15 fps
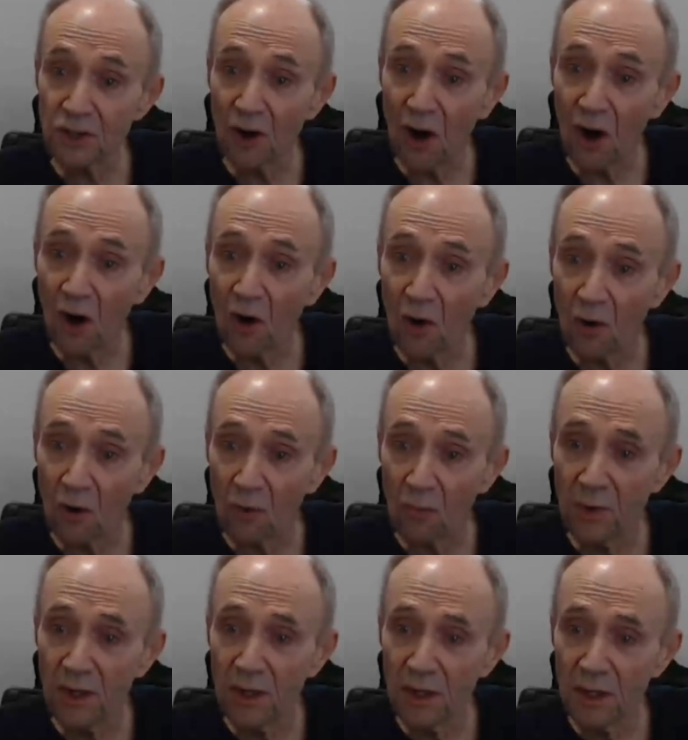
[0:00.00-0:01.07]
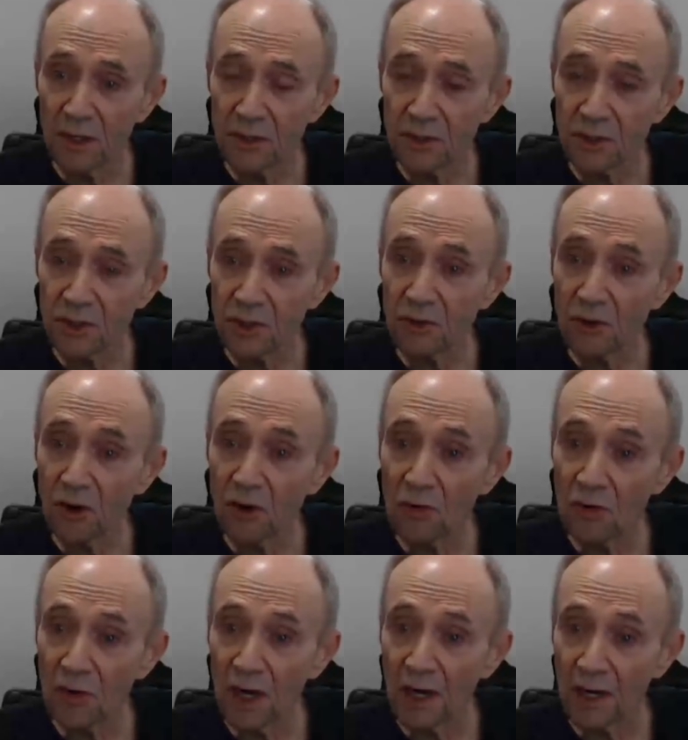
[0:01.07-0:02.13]
you home to your
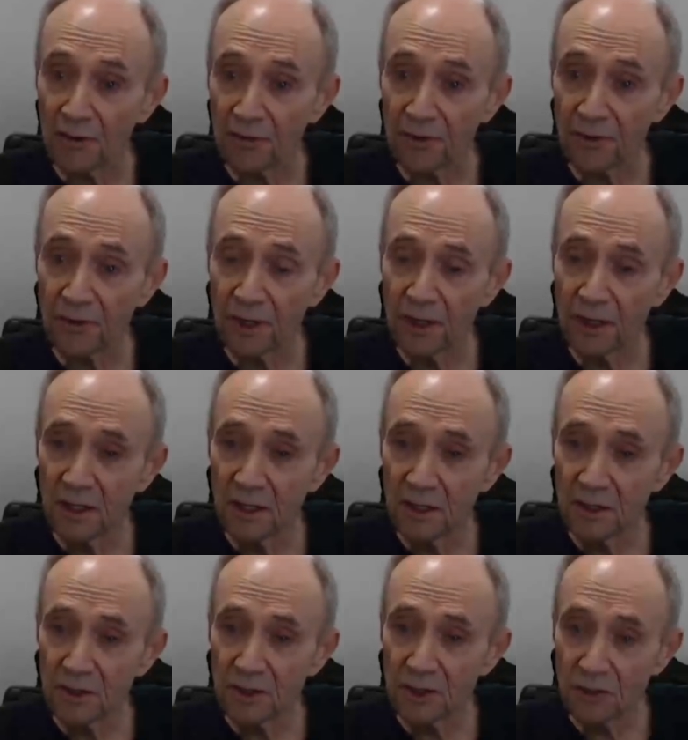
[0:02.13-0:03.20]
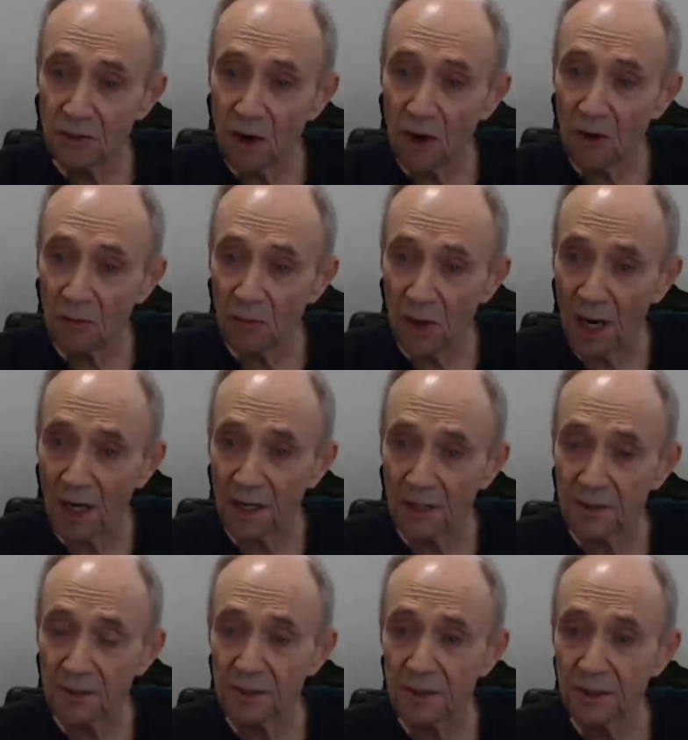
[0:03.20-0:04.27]
own life, to your own
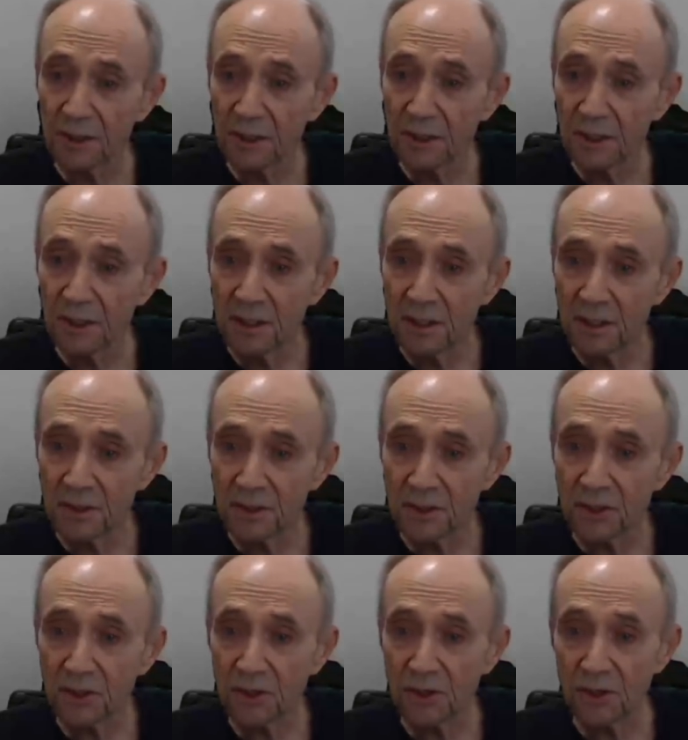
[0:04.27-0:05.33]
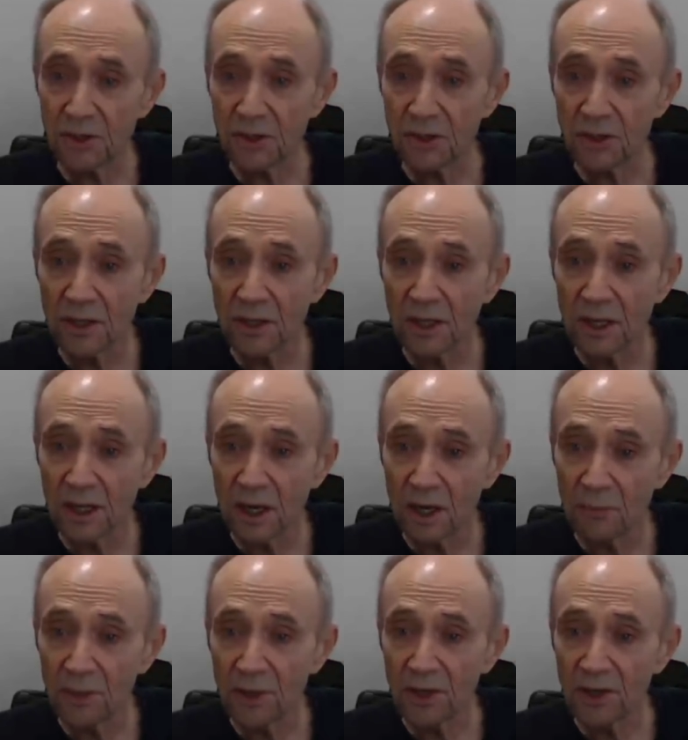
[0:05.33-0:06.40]
mind, to your
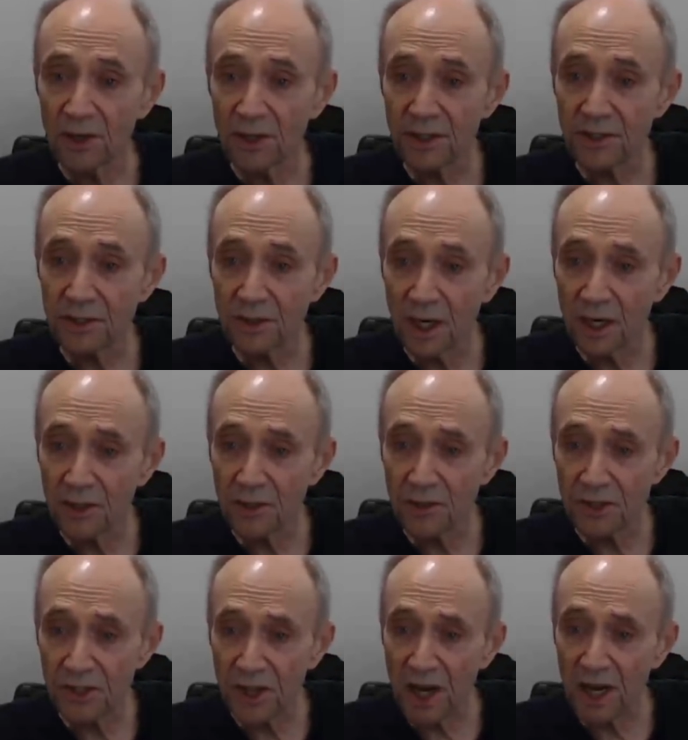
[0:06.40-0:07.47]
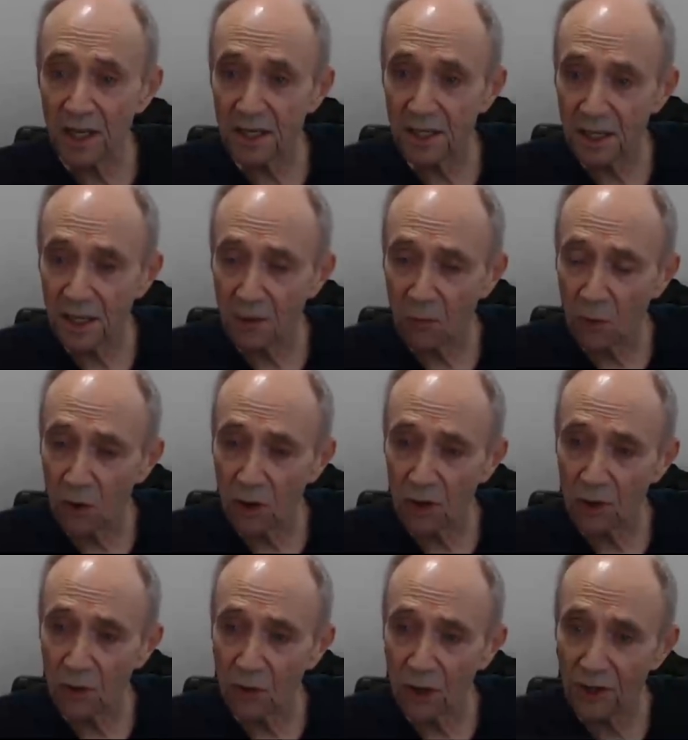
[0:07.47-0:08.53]
ability to understand and
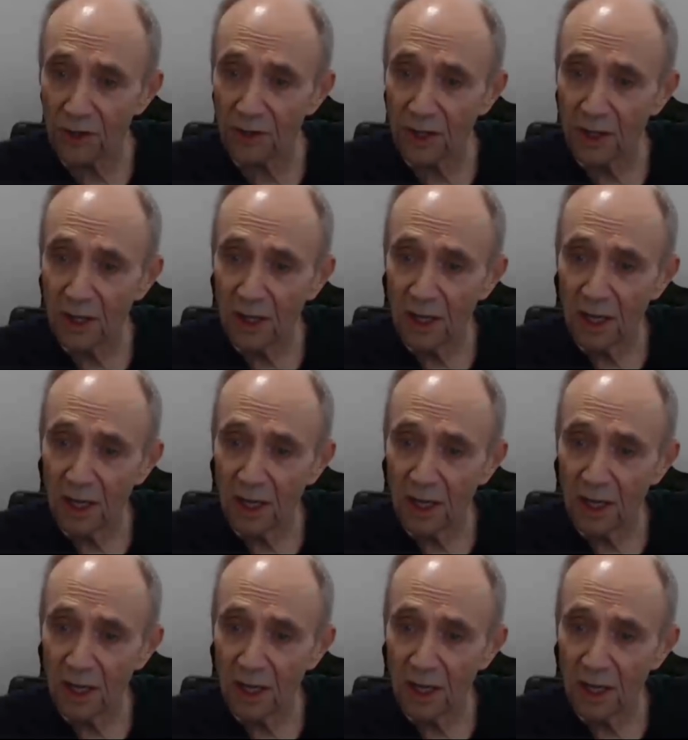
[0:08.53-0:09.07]
work with